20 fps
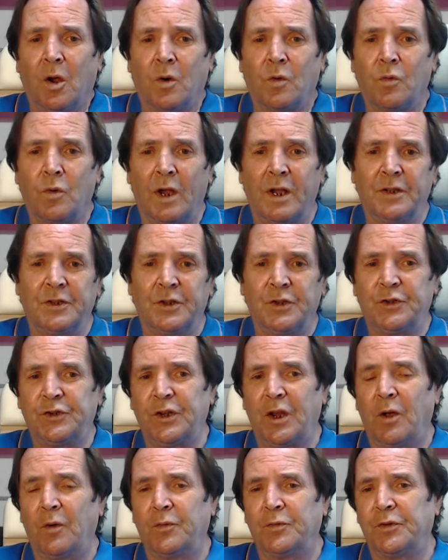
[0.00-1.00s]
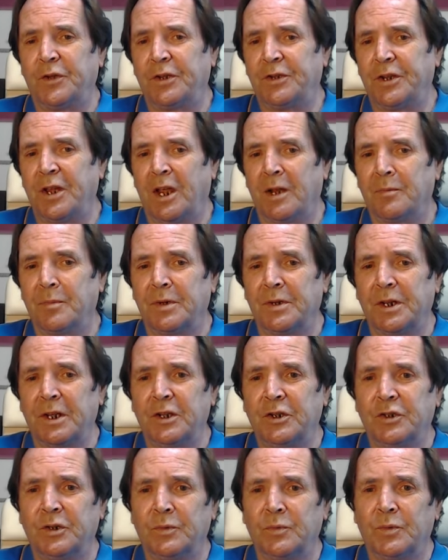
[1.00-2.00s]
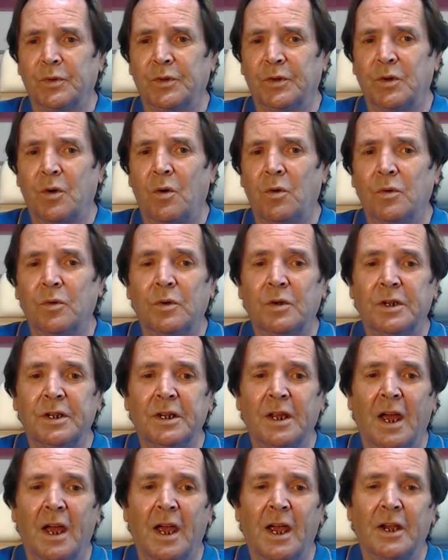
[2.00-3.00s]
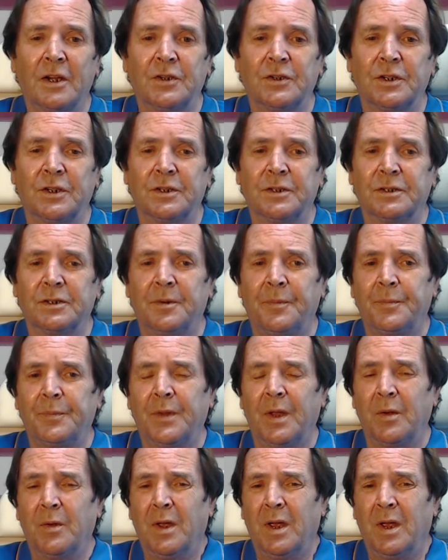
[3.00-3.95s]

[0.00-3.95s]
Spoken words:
right to self-determination with concrete actions. Now,